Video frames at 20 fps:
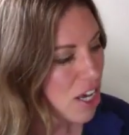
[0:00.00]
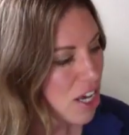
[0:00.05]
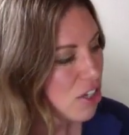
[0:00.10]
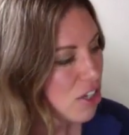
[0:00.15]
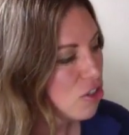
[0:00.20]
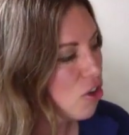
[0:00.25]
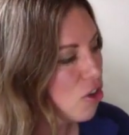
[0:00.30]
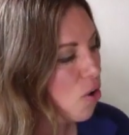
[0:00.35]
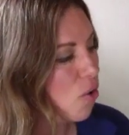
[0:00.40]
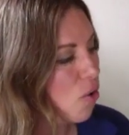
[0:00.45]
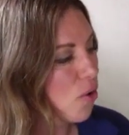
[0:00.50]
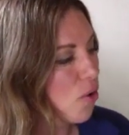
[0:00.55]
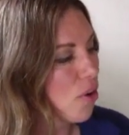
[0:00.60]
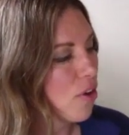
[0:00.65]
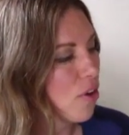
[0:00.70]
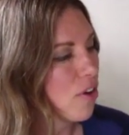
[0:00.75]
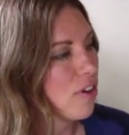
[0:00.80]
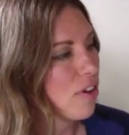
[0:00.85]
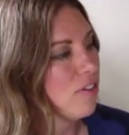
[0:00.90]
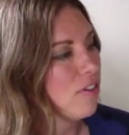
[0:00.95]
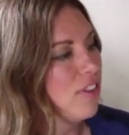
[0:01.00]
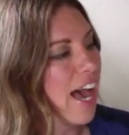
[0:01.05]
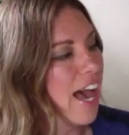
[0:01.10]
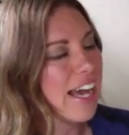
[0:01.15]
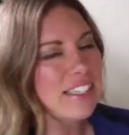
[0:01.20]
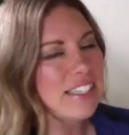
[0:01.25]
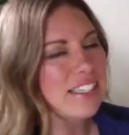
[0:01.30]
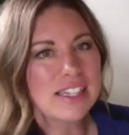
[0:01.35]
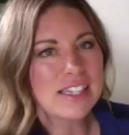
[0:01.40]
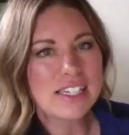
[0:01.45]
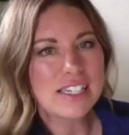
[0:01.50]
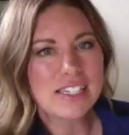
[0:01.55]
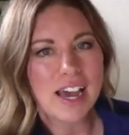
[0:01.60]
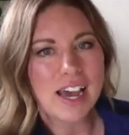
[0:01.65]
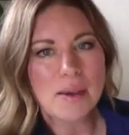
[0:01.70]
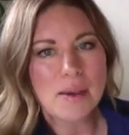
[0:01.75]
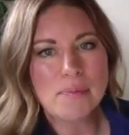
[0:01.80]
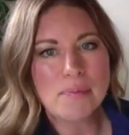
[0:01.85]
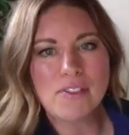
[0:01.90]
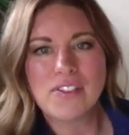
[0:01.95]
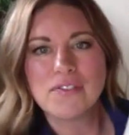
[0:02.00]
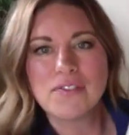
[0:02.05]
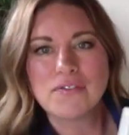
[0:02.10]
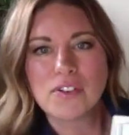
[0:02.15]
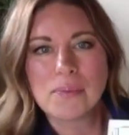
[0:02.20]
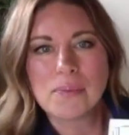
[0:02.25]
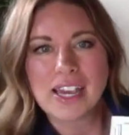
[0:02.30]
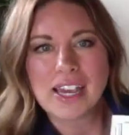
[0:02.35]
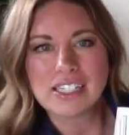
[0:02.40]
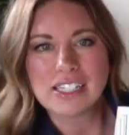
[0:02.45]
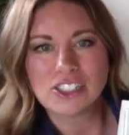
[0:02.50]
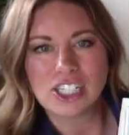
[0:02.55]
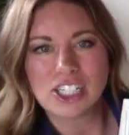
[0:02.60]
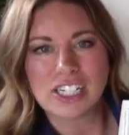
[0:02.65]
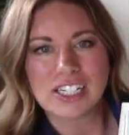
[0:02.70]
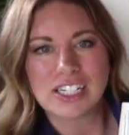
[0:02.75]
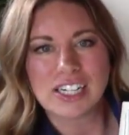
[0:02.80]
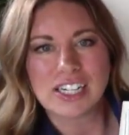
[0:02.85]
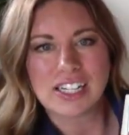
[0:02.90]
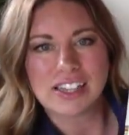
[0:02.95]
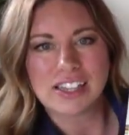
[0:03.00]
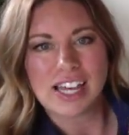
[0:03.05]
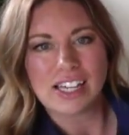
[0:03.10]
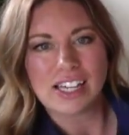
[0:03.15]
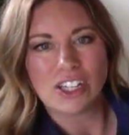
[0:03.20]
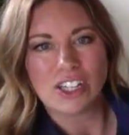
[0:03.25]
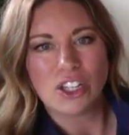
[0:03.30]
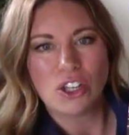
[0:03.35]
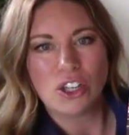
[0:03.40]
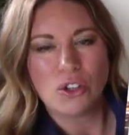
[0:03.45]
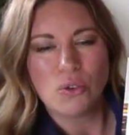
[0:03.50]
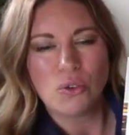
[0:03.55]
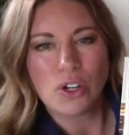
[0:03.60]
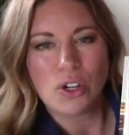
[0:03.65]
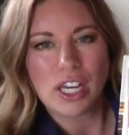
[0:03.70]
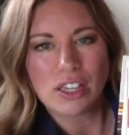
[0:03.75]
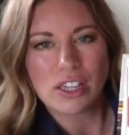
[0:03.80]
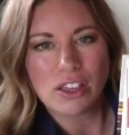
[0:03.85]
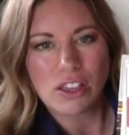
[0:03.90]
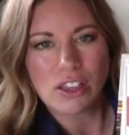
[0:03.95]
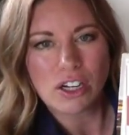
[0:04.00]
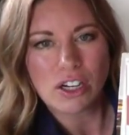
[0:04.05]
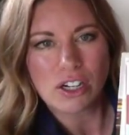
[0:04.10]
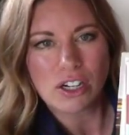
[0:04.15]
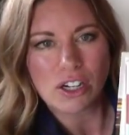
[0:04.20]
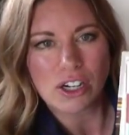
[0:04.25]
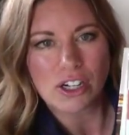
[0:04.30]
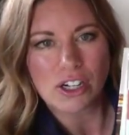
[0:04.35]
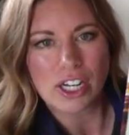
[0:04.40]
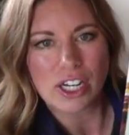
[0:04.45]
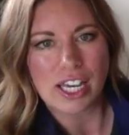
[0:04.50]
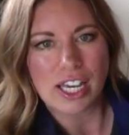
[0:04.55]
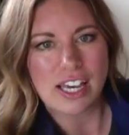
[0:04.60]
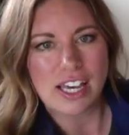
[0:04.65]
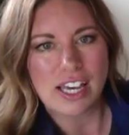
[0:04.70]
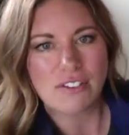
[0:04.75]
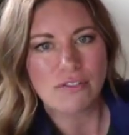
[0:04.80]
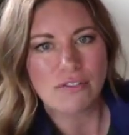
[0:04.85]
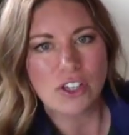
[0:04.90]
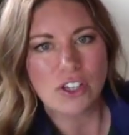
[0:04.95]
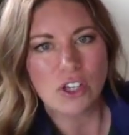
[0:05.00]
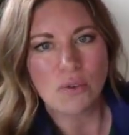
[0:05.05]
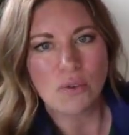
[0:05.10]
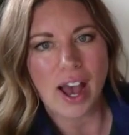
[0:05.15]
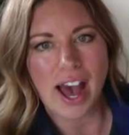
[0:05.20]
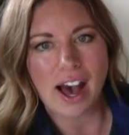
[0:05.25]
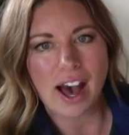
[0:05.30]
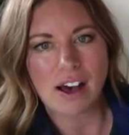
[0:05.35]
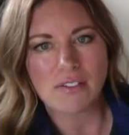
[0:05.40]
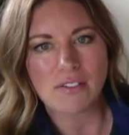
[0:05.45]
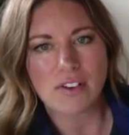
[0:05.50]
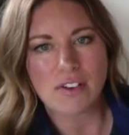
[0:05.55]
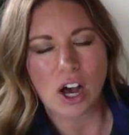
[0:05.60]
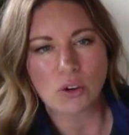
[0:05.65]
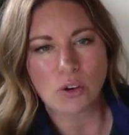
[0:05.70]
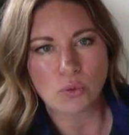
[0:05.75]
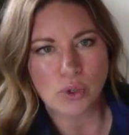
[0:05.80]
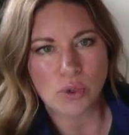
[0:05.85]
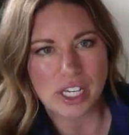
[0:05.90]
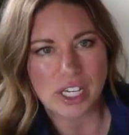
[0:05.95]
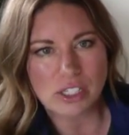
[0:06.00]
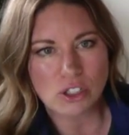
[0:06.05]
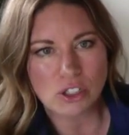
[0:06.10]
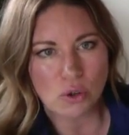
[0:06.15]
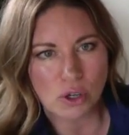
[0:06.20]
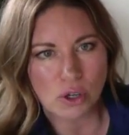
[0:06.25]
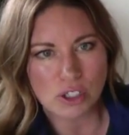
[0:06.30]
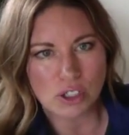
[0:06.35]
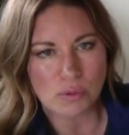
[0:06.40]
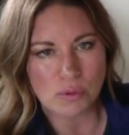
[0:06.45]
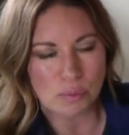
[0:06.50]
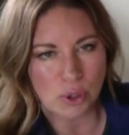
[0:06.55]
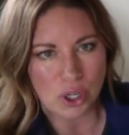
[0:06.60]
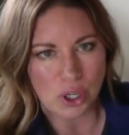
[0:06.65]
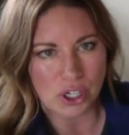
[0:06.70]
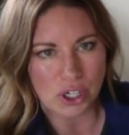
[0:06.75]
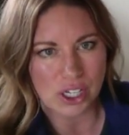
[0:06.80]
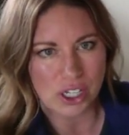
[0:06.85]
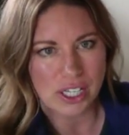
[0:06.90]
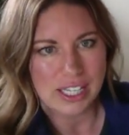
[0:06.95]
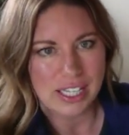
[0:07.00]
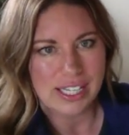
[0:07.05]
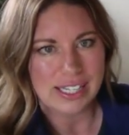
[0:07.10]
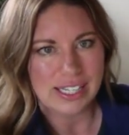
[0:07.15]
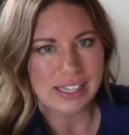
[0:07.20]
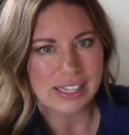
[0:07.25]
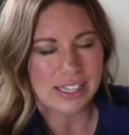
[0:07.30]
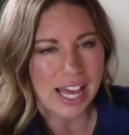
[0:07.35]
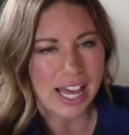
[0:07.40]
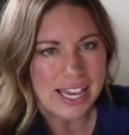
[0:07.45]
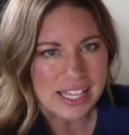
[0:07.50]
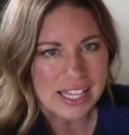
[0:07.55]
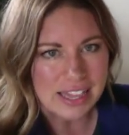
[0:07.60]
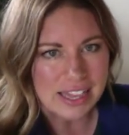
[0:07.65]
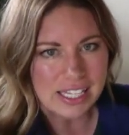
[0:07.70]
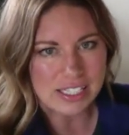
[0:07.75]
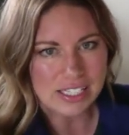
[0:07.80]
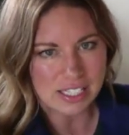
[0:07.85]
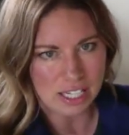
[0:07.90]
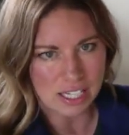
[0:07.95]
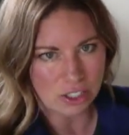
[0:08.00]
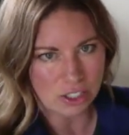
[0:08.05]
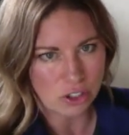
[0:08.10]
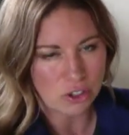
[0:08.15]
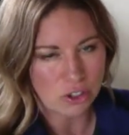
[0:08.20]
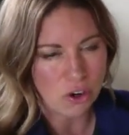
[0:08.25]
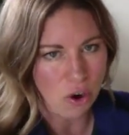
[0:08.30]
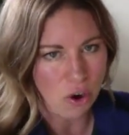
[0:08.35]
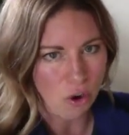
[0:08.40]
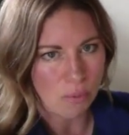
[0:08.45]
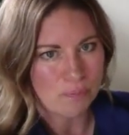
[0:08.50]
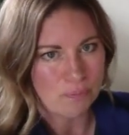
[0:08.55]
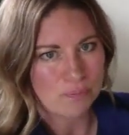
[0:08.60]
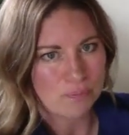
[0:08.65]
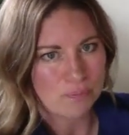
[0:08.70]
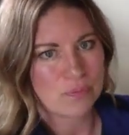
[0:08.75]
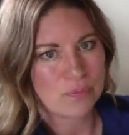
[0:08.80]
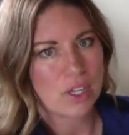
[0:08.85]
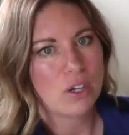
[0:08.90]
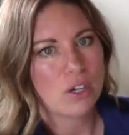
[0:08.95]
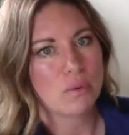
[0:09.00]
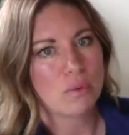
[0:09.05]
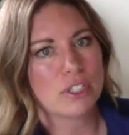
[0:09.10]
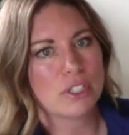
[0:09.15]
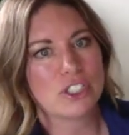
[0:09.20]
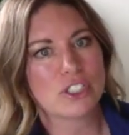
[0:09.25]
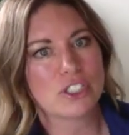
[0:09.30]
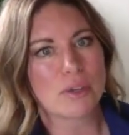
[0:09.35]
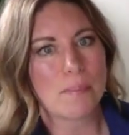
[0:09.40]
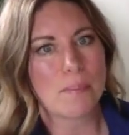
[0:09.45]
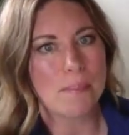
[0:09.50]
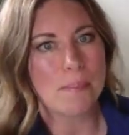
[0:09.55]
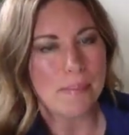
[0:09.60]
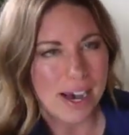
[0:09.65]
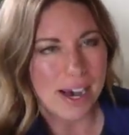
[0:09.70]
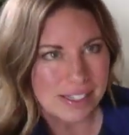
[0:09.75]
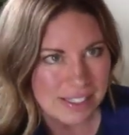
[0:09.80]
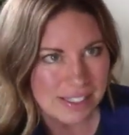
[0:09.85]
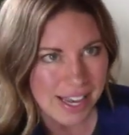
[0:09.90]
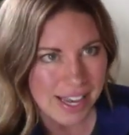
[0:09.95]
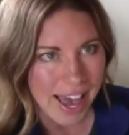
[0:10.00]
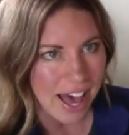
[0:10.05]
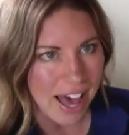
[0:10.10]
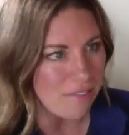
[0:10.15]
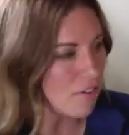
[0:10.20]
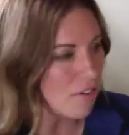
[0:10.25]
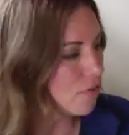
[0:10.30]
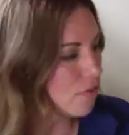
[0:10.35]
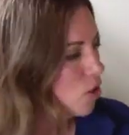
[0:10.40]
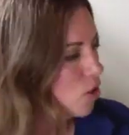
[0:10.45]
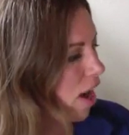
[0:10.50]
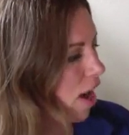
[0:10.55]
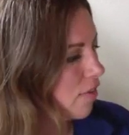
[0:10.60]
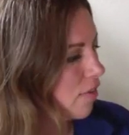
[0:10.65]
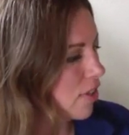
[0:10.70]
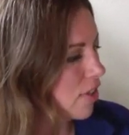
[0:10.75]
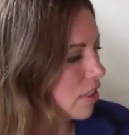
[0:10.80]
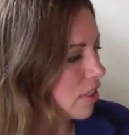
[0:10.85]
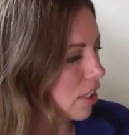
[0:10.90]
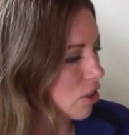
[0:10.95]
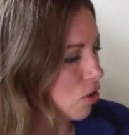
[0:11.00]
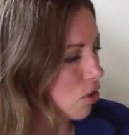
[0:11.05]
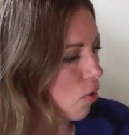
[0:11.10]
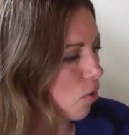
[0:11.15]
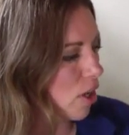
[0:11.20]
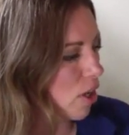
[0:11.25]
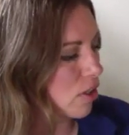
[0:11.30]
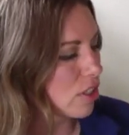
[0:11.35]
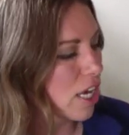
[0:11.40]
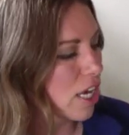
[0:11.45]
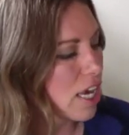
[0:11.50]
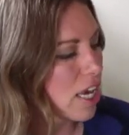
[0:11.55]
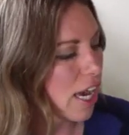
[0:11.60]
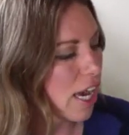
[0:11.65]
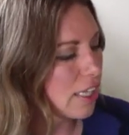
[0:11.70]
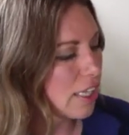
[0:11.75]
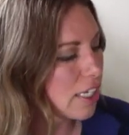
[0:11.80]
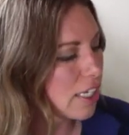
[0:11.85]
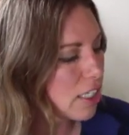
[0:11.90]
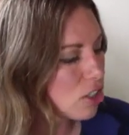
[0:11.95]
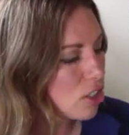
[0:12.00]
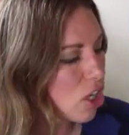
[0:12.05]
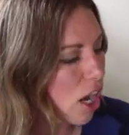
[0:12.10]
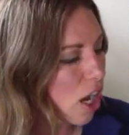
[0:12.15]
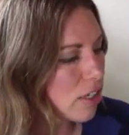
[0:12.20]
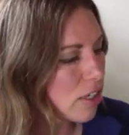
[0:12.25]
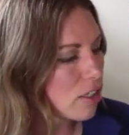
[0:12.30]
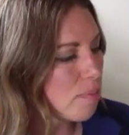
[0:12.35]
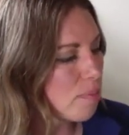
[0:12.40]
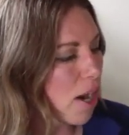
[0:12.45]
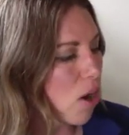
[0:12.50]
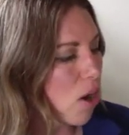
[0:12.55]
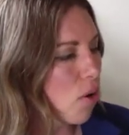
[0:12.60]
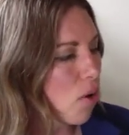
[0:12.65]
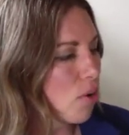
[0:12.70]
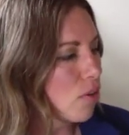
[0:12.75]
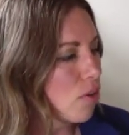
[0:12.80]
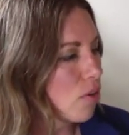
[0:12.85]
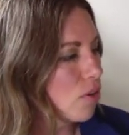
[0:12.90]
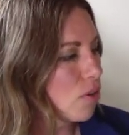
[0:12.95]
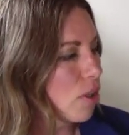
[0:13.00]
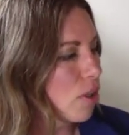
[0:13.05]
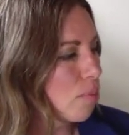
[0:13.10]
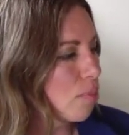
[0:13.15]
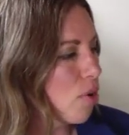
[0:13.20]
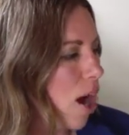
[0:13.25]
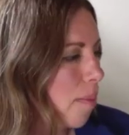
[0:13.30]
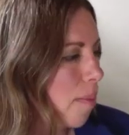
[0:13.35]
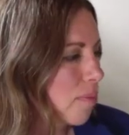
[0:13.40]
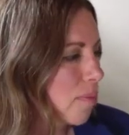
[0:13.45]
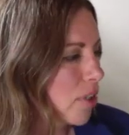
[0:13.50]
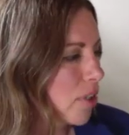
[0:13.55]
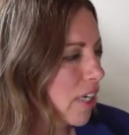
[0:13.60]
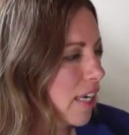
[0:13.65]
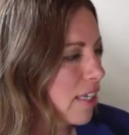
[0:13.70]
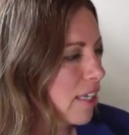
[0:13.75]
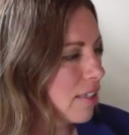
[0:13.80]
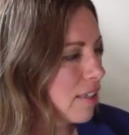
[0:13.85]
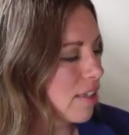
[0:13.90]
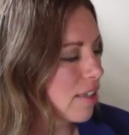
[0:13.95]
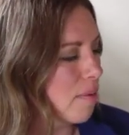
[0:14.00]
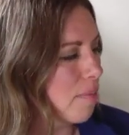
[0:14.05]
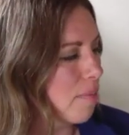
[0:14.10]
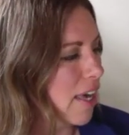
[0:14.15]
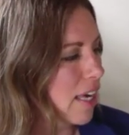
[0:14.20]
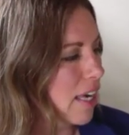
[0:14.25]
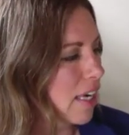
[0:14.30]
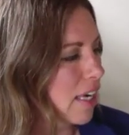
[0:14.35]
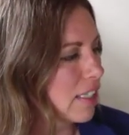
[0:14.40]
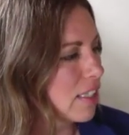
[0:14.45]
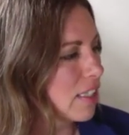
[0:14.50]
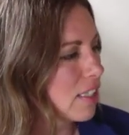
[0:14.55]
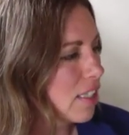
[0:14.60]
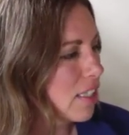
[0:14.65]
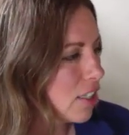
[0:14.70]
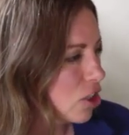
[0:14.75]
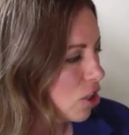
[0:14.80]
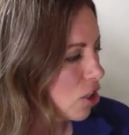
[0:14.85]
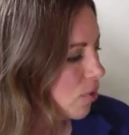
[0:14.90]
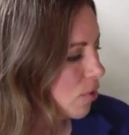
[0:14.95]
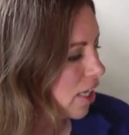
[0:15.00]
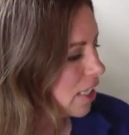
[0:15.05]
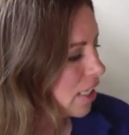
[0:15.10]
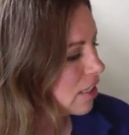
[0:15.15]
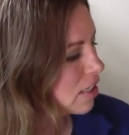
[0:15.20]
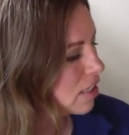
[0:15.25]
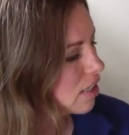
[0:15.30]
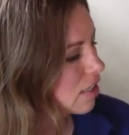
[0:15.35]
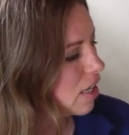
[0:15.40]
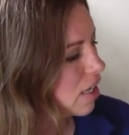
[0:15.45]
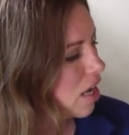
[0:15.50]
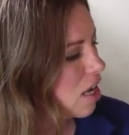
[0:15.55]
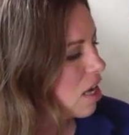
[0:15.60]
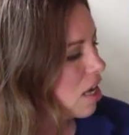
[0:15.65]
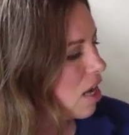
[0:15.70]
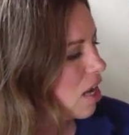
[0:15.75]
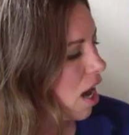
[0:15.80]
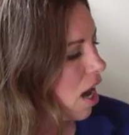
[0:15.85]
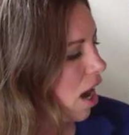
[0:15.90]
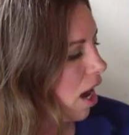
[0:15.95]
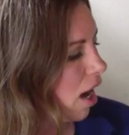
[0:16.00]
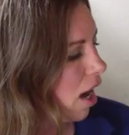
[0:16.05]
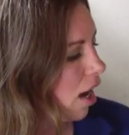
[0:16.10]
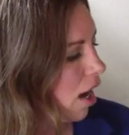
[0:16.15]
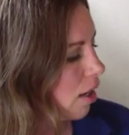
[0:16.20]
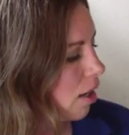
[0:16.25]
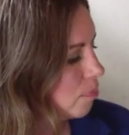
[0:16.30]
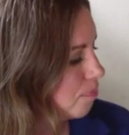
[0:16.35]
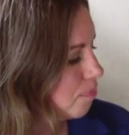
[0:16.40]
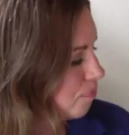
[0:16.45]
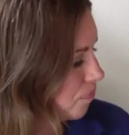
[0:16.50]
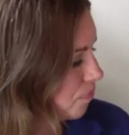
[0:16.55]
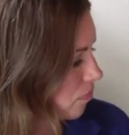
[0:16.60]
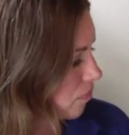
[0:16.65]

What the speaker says: So that's the type of information that you can learn if you have a resource book like this in your home, which is a must-have if you have essential oils. And then it talks about the properties, the main constituents. The